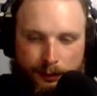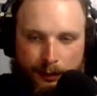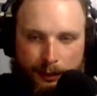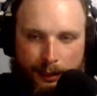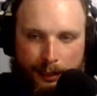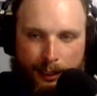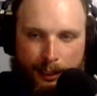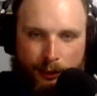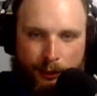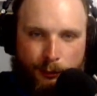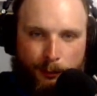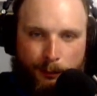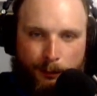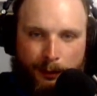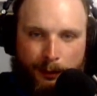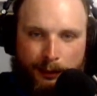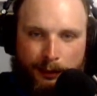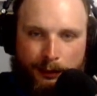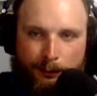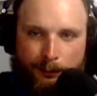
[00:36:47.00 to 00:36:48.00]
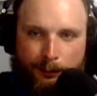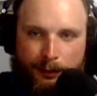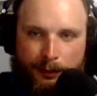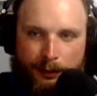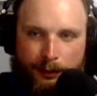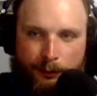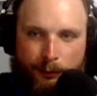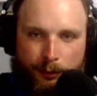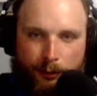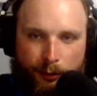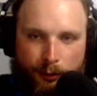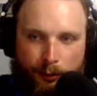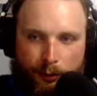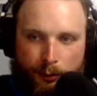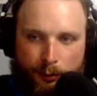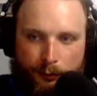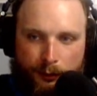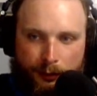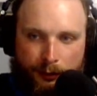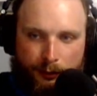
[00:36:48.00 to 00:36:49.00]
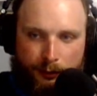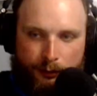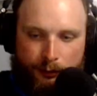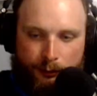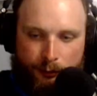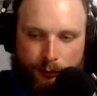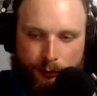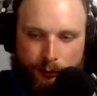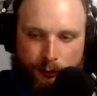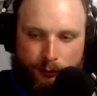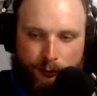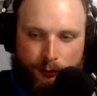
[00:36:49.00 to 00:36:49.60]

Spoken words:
Expert pilot pig with no vehicles.